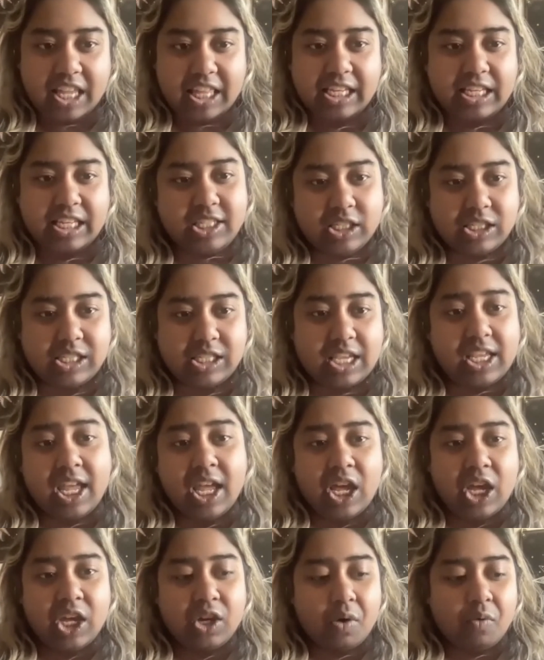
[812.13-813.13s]
Like, it's just like
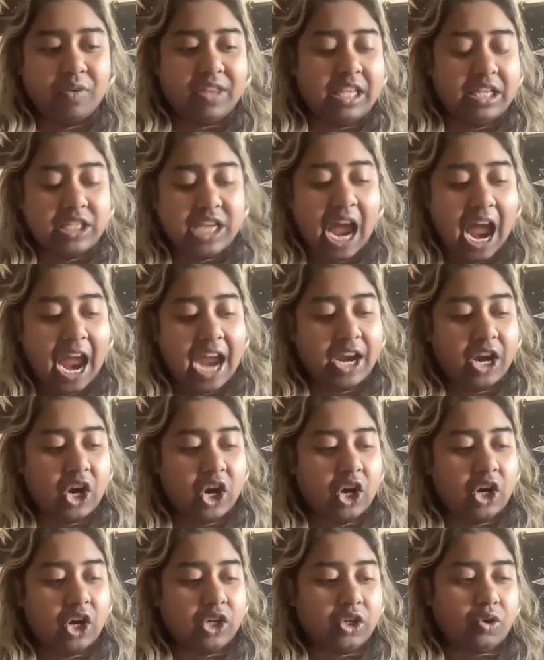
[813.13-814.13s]
you're really tired.